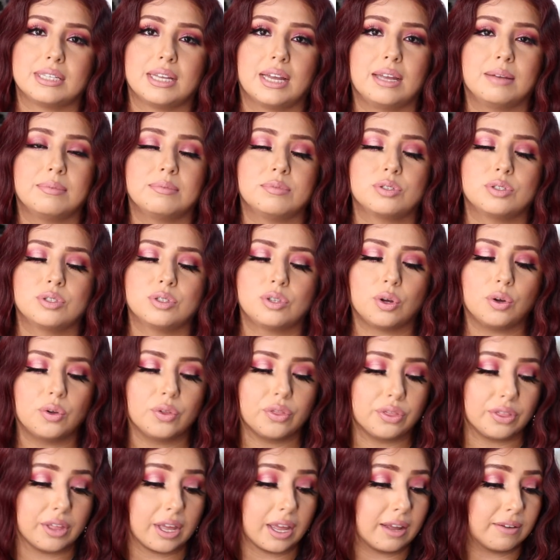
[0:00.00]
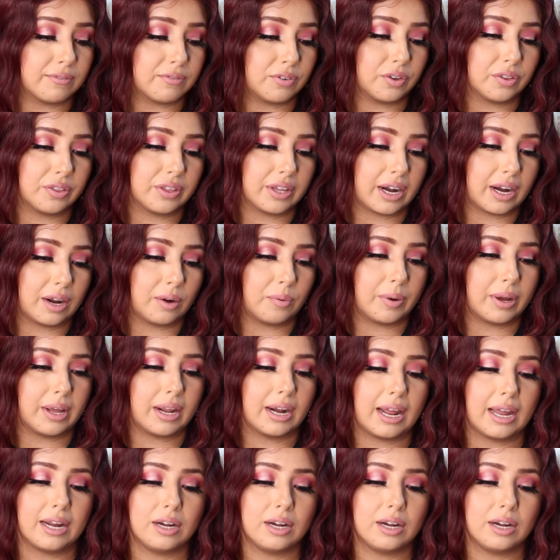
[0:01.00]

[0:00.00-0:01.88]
I am so thankful that I went.